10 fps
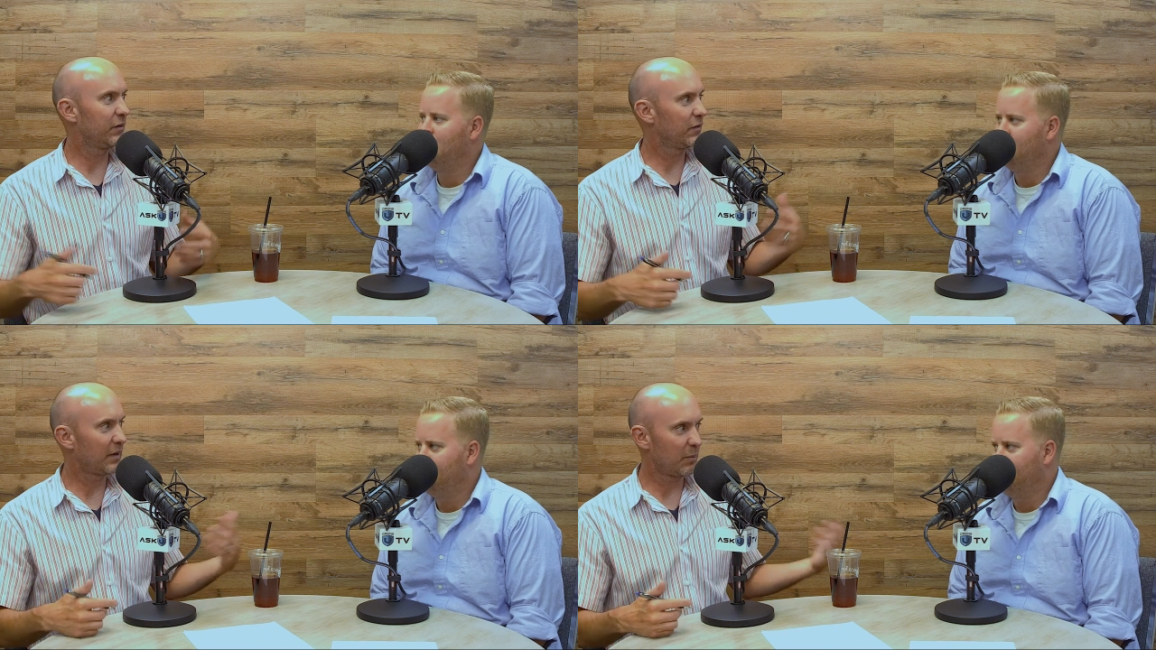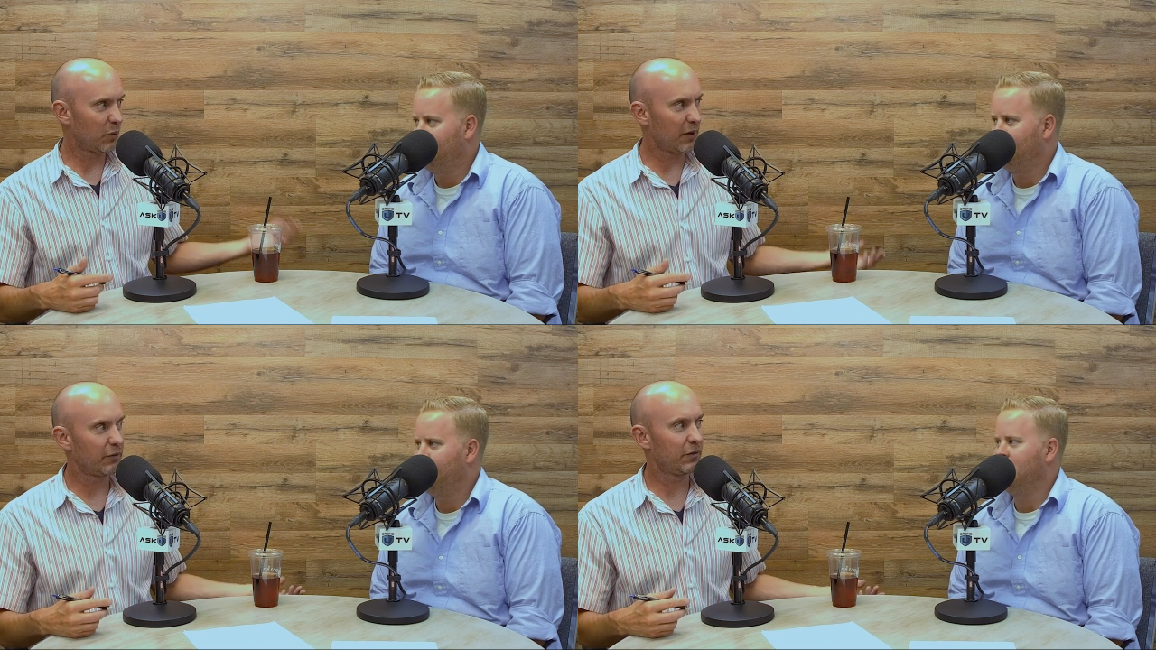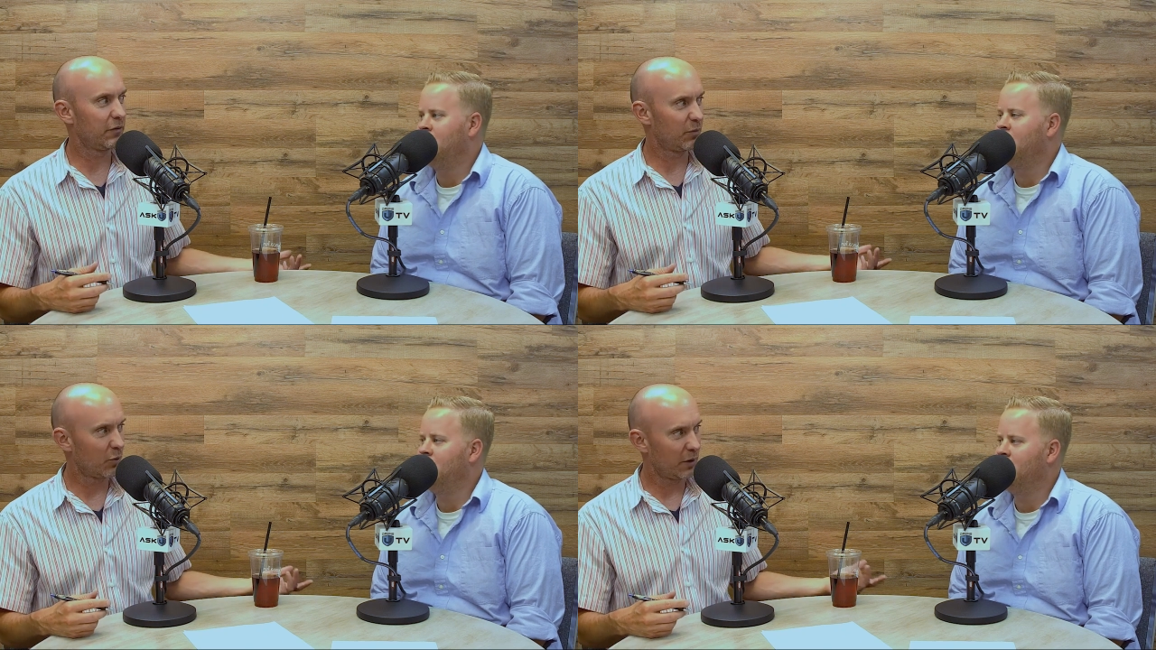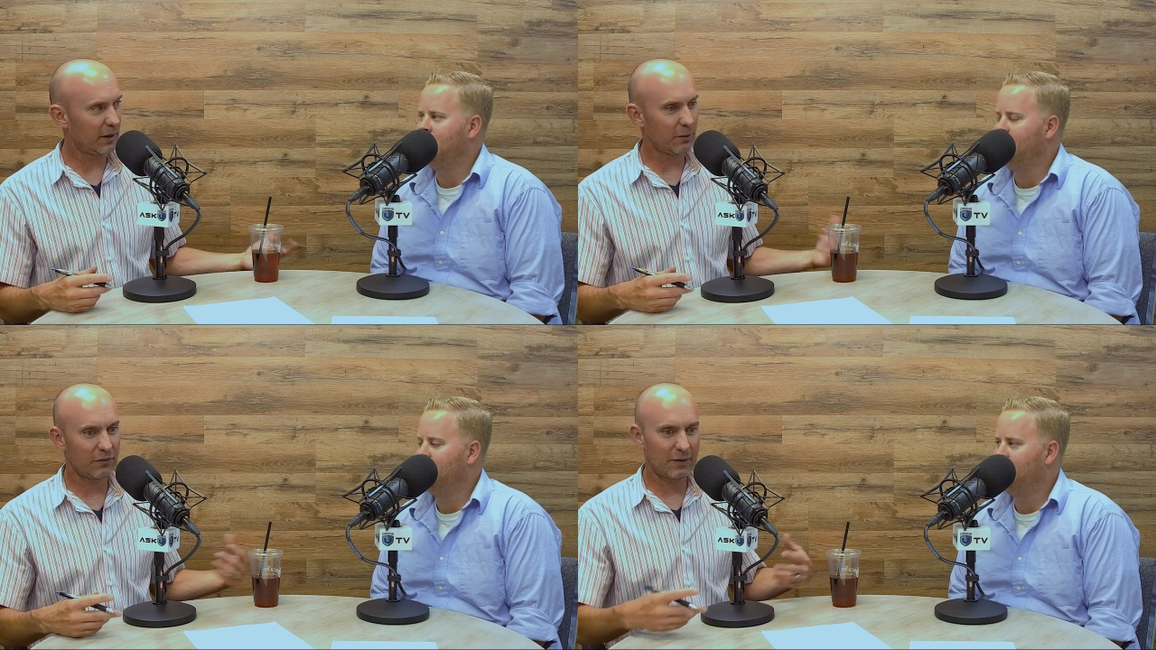Speaker 1: I just, at breakfast this
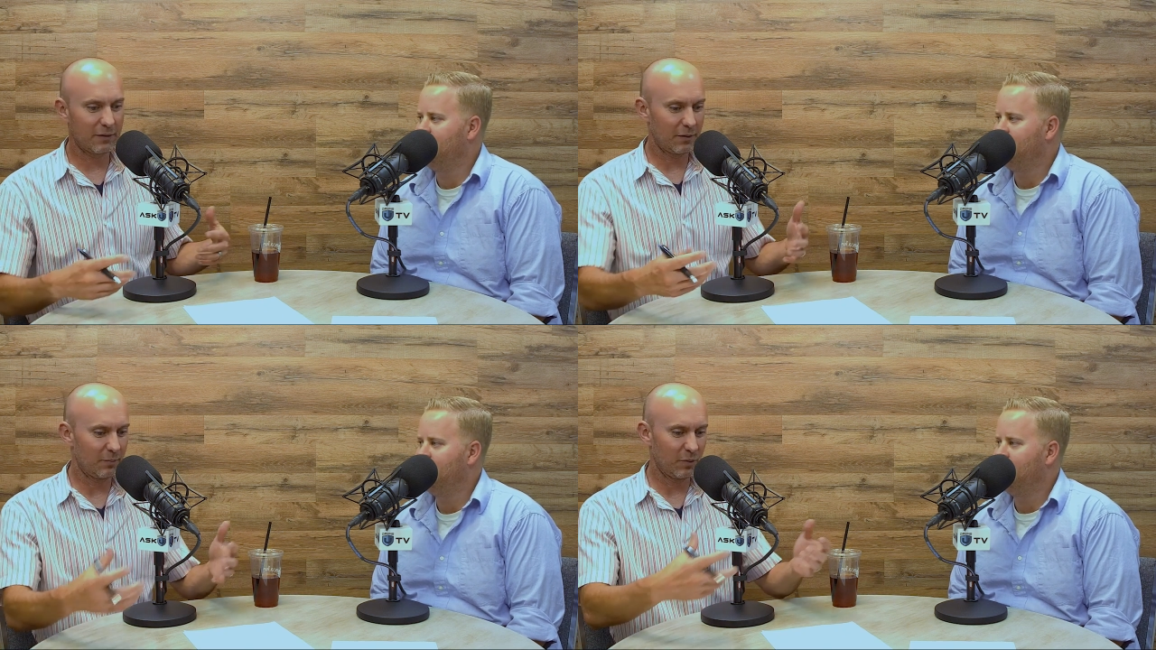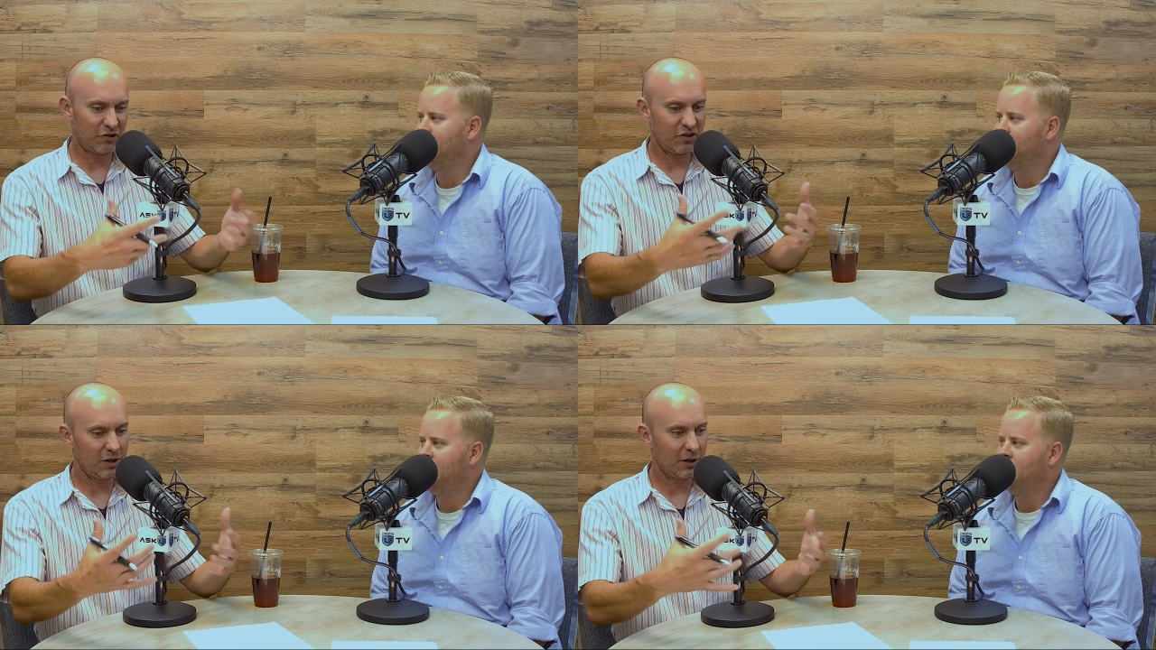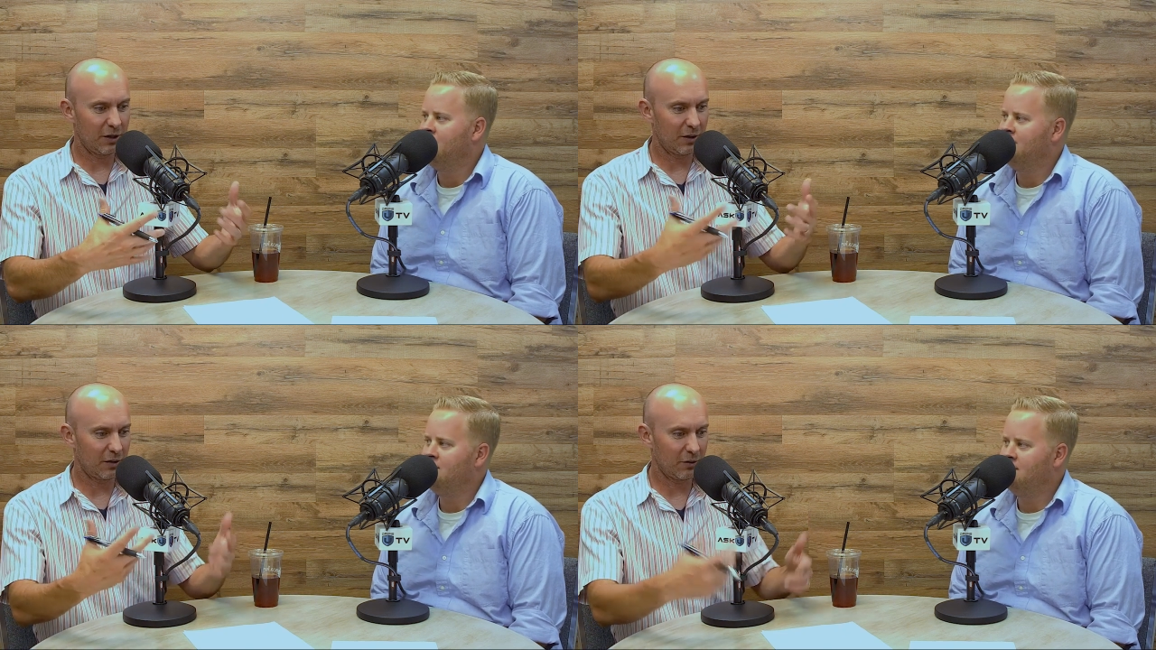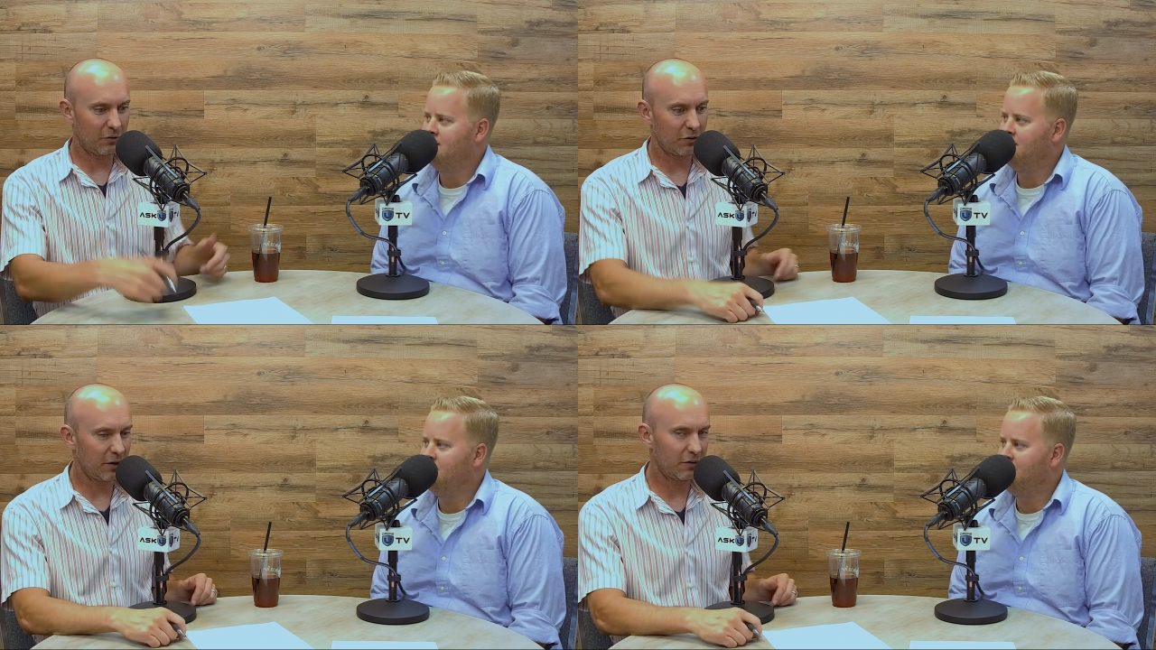morning, I was at the machine
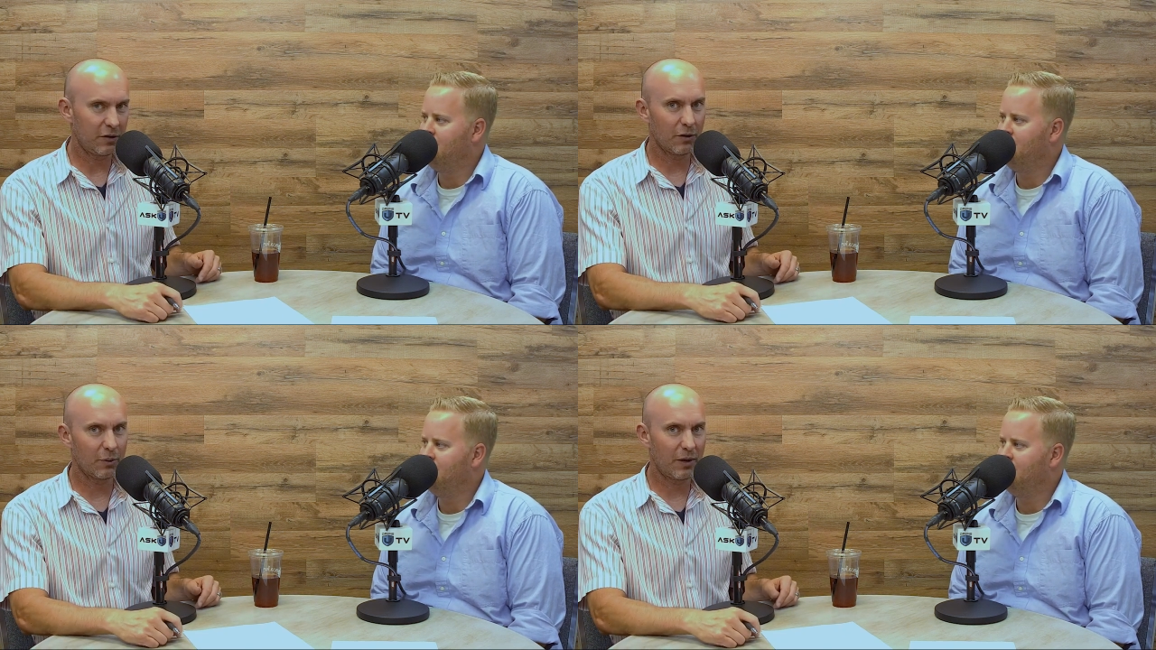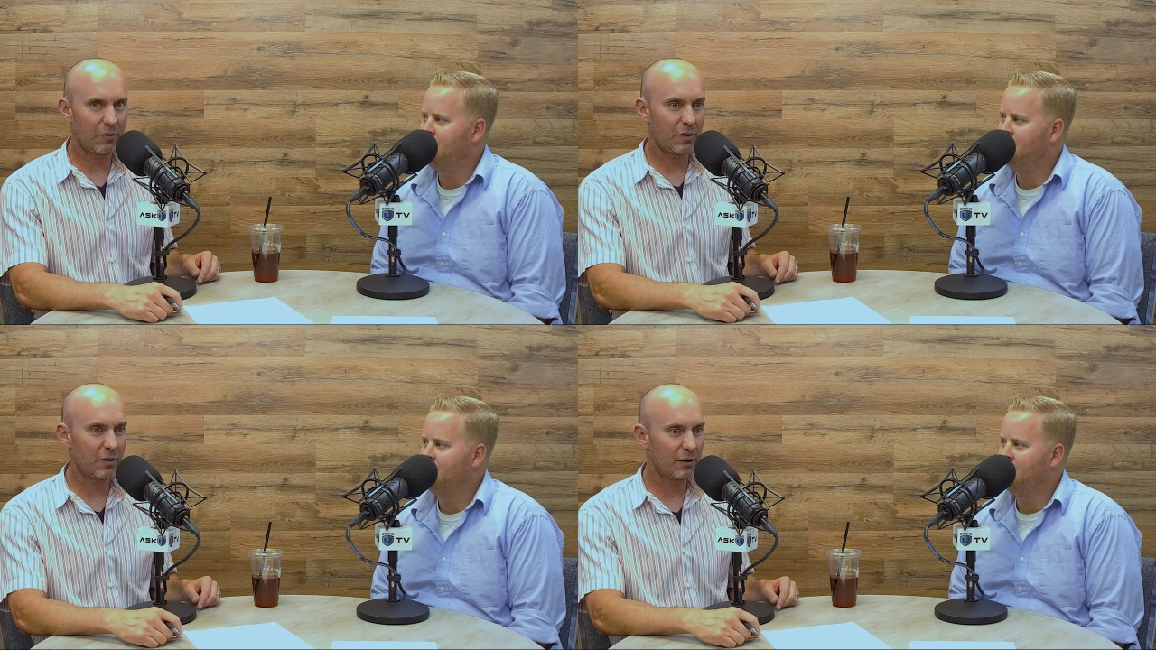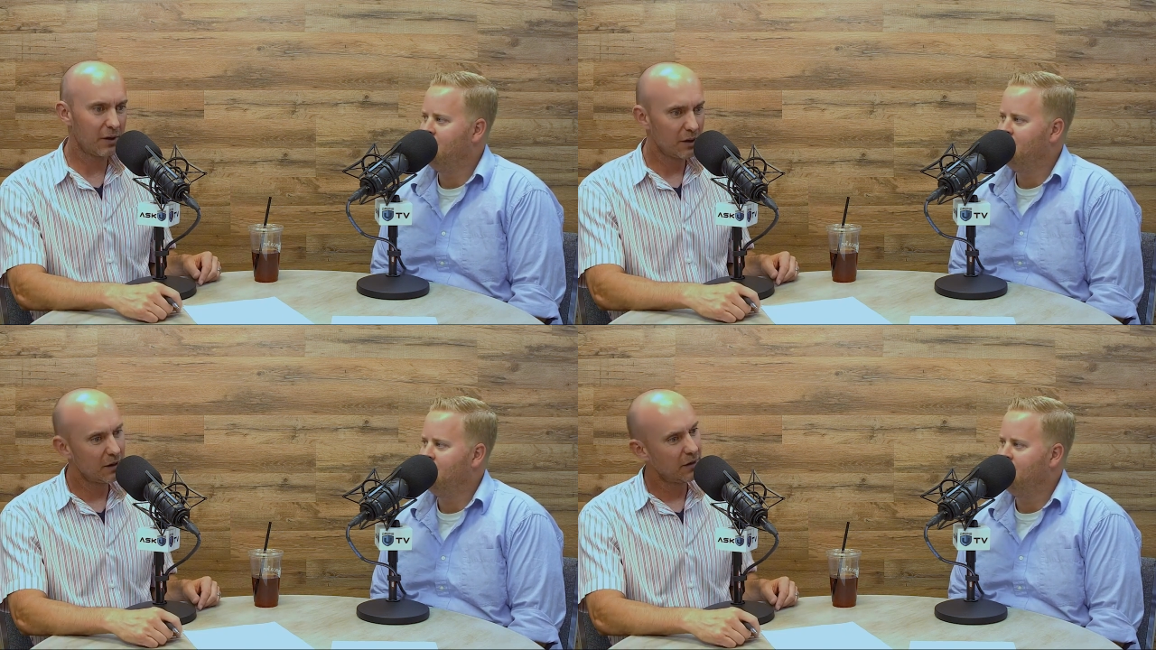getting a drink, tea, or whatever, and